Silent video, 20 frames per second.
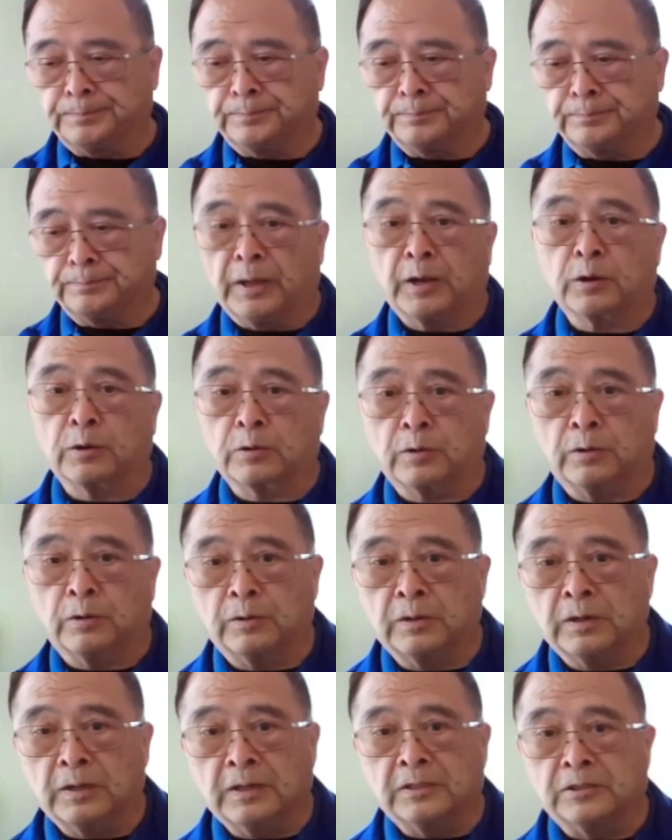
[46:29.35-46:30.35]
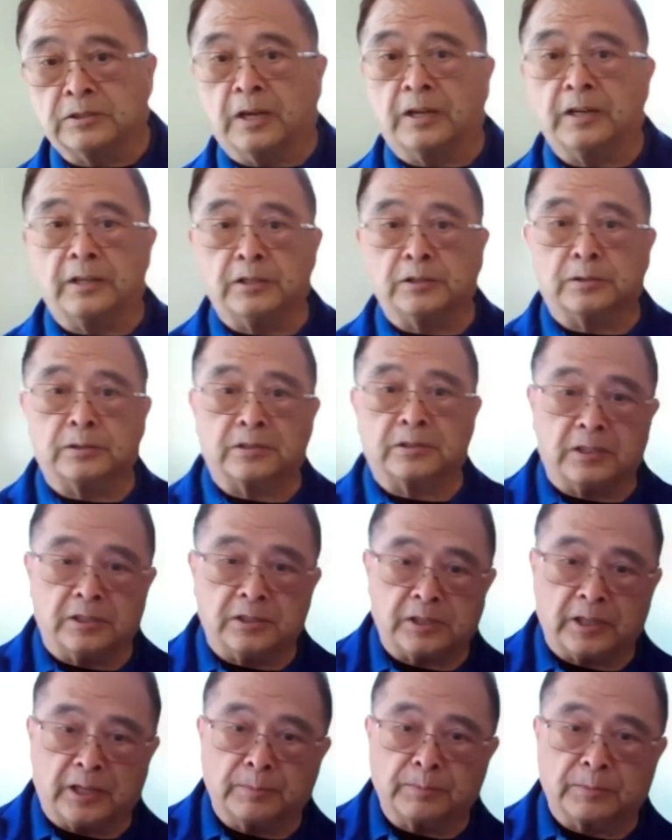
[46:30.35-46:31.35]
medical Chinese
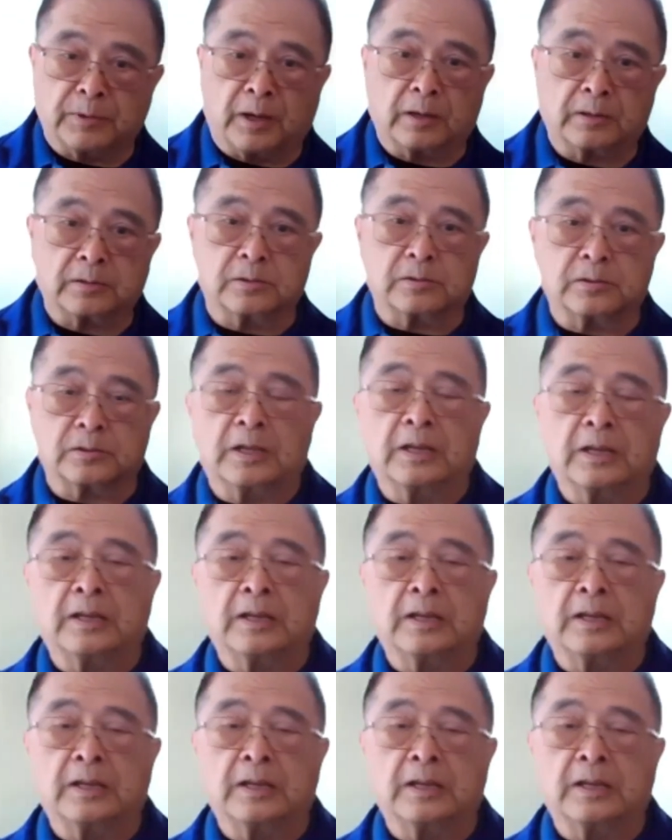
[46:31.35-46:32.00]
TCM doctors.